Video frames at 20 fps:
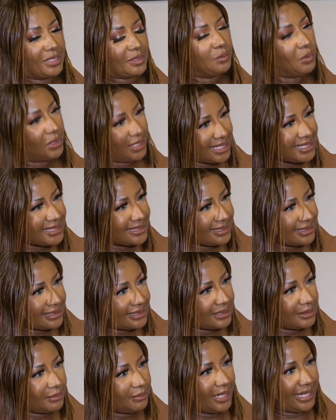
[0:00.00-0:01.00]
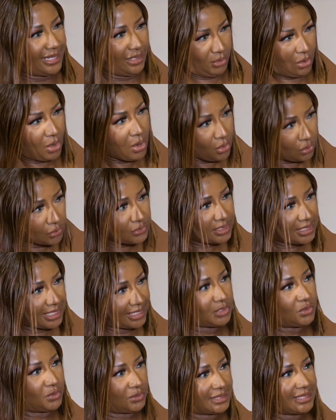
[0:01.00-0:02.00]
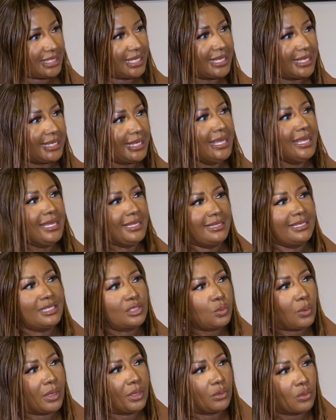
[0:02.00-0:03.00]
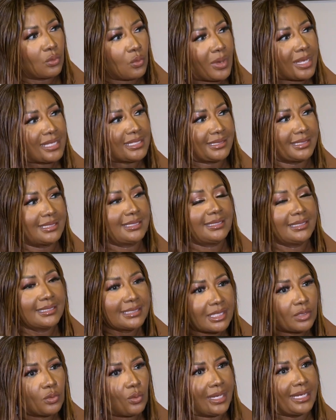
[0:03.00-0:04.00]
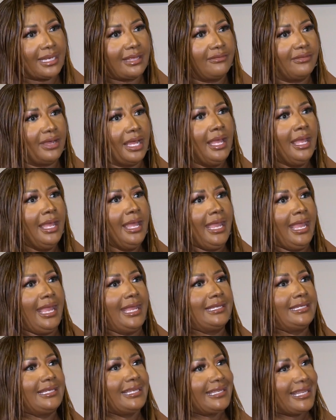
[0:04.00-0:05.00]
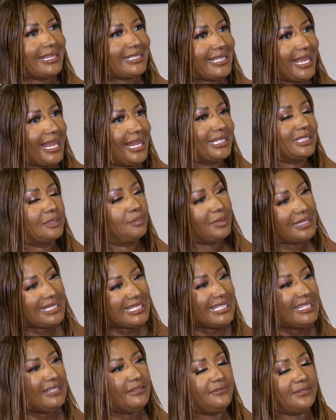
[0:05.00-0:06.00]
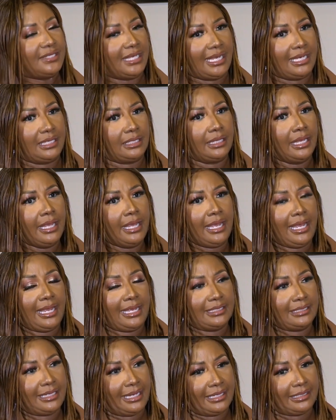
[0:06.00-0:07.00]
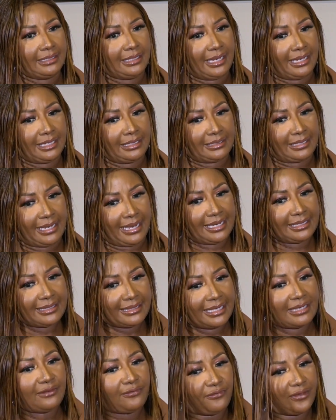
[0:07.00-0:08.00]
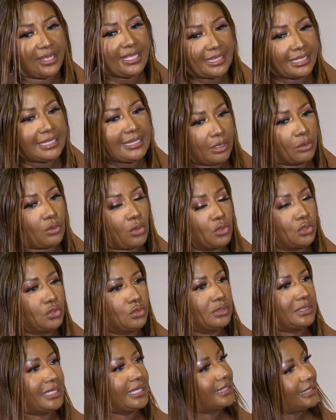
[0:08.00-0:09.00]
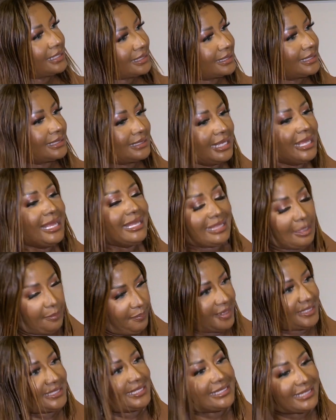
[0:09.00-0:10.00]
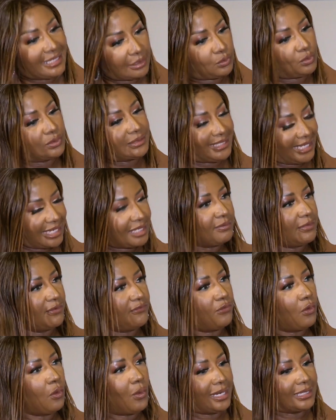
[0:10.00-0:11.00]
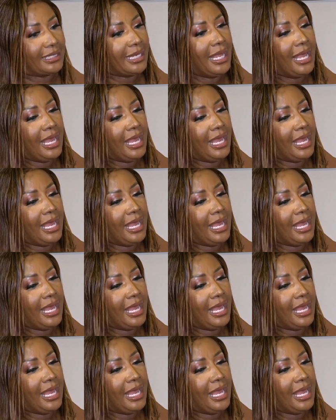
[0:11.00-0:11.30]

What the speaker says: molested by a coach, as you're saying, these one-on-one sessions and whatever. And the child believed and had that faith in the coach to say, this is the person that will take me forward.